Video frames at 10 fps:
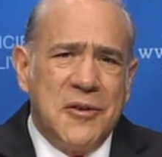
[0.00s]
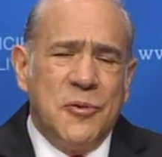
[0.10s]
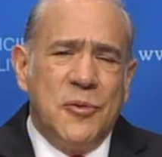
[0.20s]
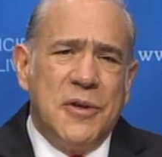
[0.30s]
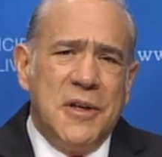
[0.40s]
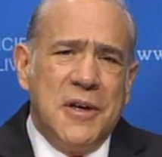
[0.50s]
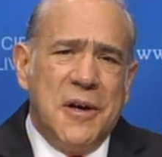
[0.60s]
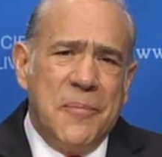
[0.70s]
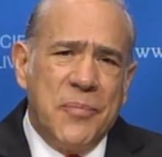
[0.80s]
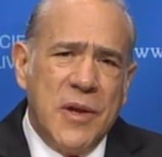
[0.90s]
to
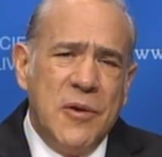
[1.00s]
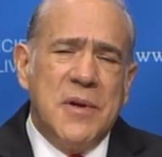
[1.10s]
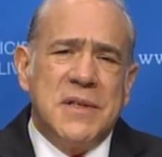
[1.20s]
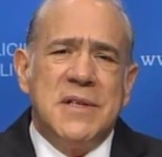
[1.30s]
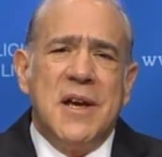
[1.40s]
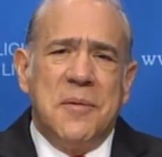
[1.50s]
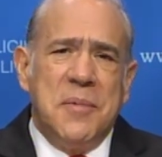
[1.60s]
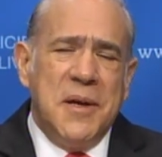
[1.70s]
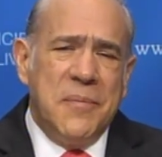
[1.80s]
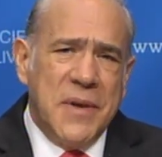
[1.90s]
the
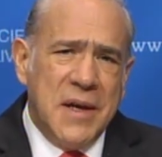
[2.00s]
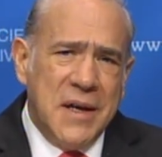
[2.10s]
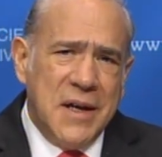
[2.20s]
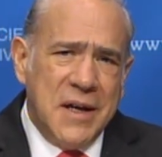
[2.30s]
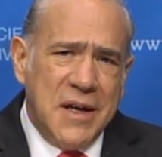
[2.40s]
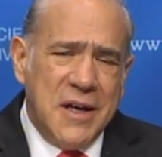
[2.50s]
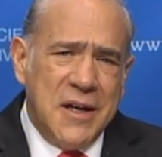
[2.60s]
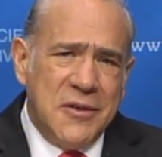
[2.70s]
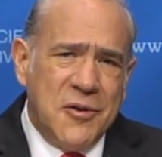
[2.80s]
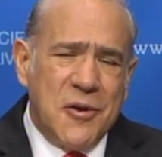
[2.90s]
USCIB,
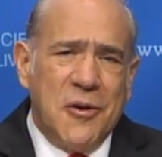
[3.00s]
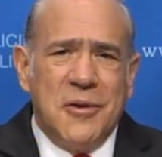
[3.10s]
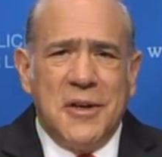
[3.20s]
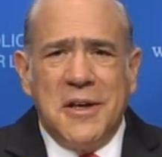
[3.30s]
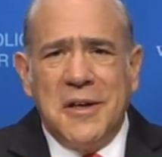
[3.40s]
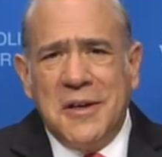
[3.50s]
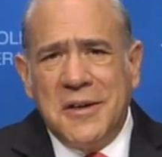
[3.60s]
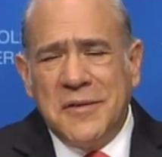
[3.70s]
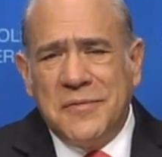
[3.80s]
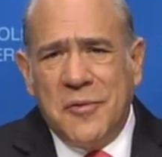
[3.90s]
not only
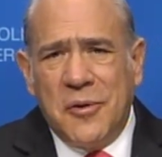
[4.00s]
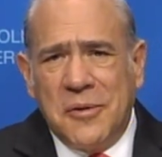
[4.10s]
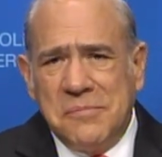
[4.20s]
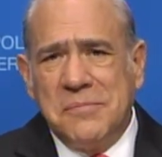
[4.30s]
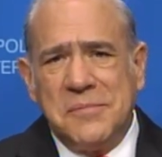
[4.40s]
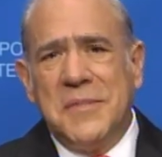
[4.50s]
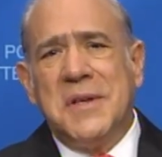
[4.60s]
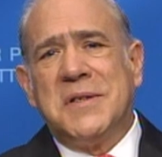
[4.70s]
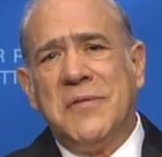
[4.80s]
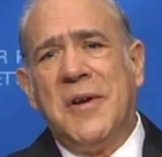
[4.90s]
for
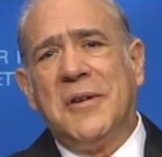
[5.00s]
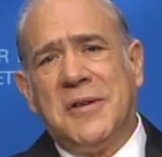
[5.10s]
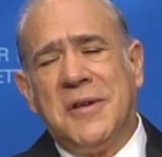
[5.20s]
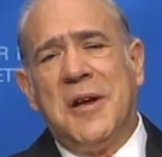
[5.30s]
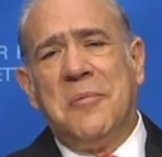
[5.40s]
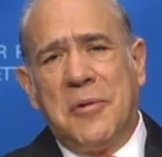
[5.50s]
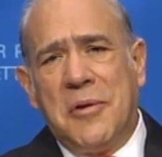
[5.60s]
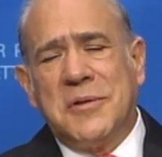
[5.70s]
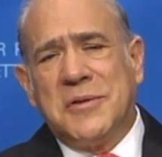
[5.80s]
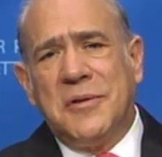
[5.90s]
this event today, but
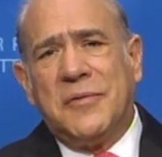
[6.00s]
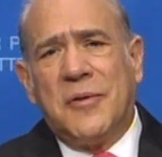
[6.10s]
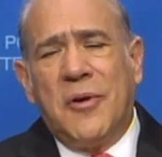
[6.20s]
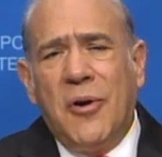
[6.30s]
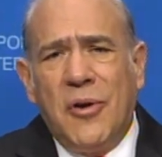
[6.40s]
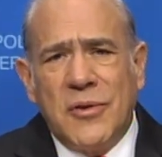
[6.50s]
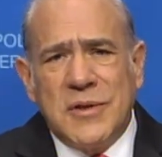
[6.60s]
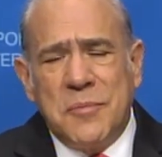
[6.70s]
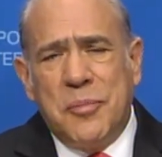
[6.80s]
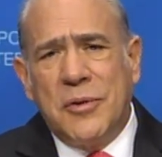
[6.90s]
also for all the
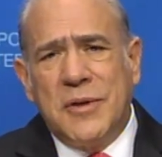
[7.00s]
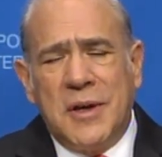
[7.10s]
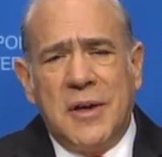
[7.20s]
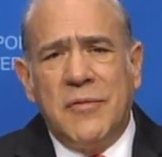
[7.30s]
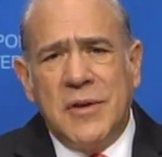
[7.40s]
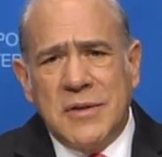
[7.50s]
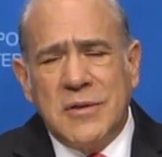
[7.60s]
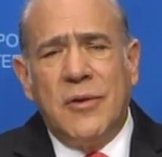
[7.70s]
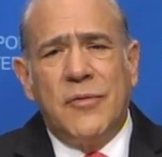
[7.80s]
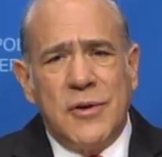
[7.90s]
support they've given
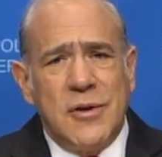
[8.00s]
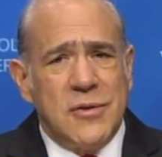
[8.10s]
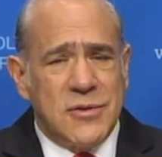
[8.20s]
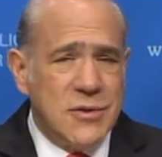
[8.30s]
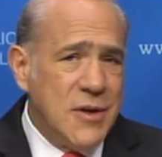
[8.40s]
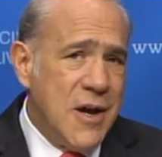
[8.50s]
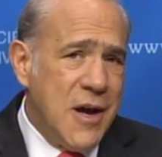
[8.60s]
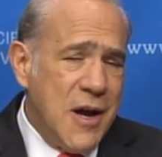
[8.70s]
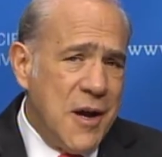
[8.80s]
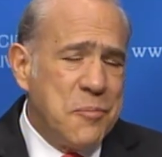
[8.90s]
us over the years,
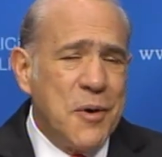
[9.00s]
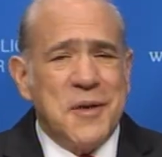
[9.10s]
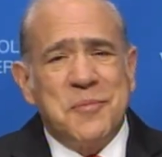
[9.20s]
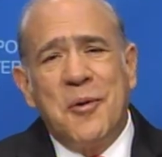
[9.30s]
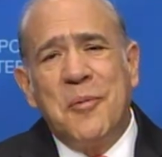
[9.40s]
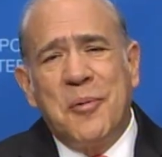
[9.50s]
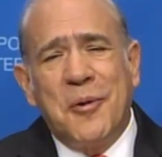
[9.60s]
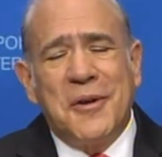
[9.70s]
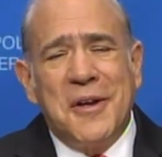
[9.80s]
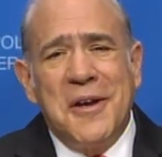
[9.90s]
and perhaps more
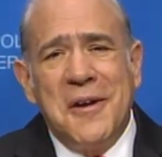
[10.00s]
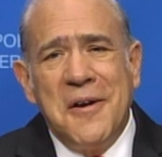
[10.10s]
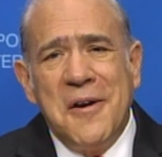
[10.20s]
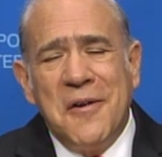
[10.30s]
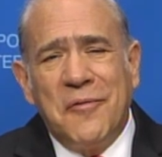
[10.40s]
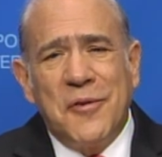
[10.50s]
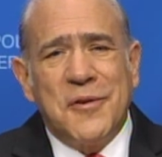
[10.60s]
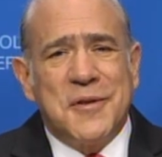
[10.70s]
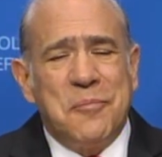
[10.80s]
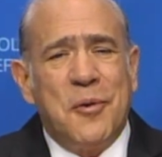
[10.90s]
importantly, for
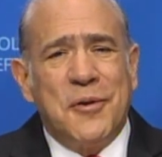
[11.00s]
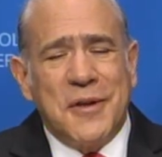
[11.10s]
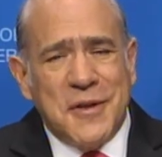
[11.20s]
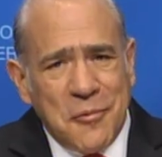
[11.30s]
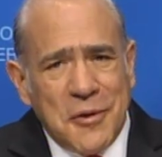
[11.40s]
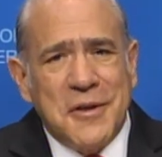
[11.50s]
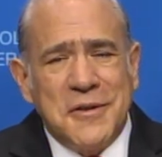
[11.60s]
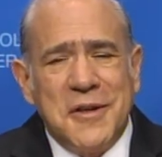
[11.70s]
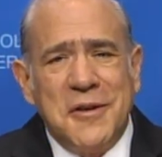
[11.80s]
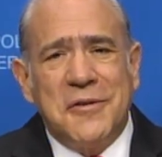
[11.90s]
the support that they will
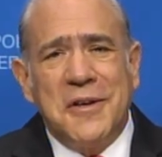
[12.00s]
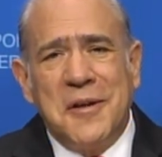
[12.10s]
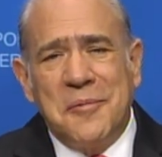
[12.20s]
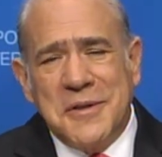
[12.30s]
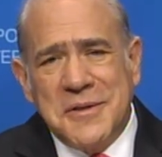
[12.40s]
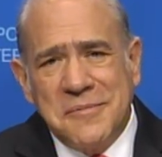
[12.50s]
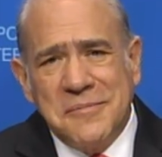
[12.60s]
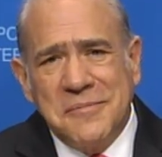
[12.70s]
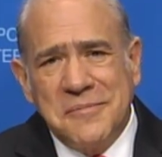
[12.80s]
continue to give us.